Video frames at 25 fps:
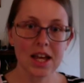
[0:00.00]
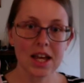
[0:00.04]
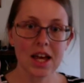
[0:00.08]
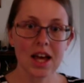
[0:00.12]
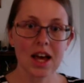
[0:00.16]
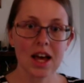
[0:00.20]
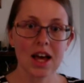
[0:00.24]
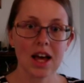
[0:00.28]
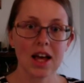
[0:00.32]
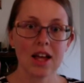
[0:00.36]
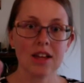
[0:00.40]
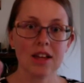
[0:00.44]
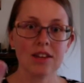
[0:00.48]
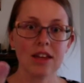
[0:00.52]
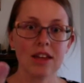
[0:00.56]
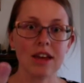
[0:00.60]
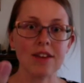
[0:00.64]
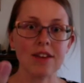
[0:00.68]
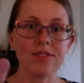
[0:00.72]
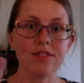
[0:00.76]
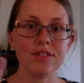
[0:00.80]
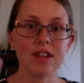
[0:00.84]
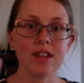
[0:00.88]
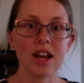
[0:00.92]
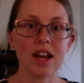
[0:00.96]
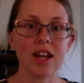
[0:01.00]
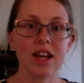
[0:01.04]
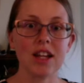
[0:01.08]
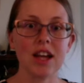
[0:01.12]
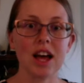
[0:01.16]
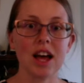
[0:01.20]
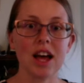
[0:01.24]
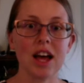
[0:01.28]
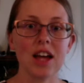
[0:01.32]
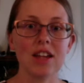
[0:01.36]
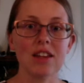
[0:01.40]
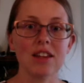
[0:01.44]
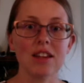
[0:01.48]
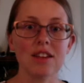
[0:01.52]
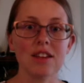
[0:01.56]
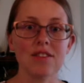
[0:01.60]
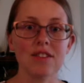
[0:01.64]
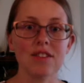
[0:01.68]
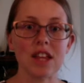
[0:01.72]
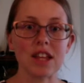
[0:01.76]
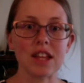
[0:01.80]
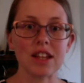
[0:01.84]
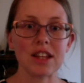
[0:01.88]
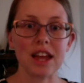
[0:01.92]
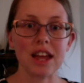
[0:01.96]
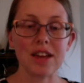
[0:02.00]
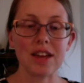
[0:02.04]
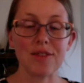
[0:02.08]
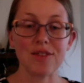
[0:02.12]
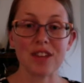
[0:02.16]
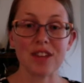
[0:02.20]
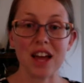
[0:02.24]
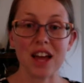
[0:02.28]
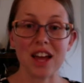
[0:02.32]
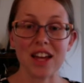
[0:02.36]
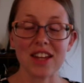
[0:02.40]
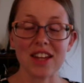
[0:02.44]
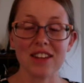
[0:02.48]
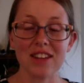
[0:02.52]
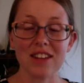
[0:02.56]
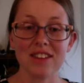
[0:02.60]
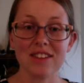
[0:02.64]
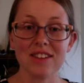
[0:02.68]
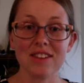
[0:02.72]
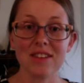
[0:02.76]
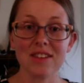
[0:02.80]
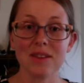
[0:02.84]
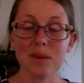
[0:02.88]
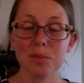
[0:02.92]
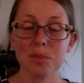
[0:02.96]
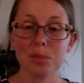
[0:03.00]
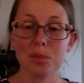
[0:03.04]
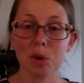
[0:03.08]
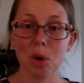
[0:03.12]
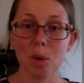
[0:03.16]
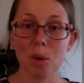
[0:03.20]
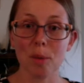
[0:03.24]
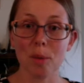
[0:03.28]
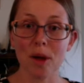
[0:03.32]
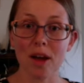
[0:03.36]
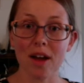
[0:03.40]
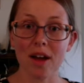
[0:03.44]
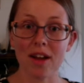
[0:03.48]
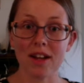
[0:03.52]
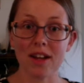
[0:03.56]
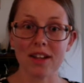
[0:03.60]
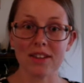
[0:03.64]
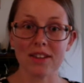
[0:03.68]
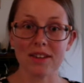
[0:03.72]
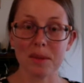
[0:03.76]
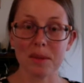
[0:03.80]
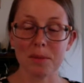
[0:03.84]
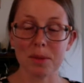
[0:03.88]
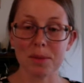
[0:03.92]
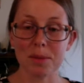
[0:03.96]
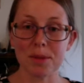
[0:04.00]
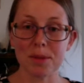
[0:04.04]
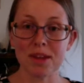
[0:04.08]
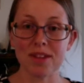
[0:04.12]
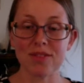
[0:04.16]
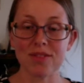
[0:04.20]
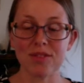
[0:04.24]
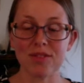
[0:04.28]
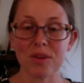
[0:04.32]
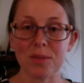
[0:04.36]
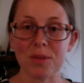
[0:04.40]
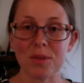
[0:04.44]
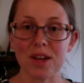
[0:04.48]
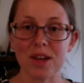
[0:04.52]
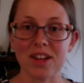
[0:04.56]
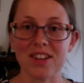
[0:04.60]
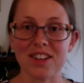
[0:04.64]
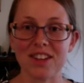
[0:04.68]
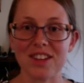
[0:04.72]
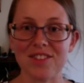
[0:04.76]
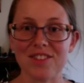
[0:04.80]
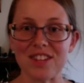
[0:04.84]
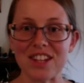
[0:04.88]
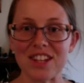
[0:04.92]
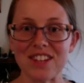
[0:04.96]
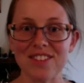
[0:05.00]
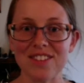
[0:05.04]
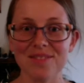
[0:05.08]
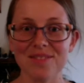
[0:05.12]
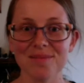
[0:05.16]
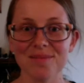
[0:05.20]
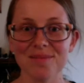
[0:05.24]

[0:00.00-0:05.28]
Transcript: Life 9. I love Life 9. This is a probiotic supplement from Young Living.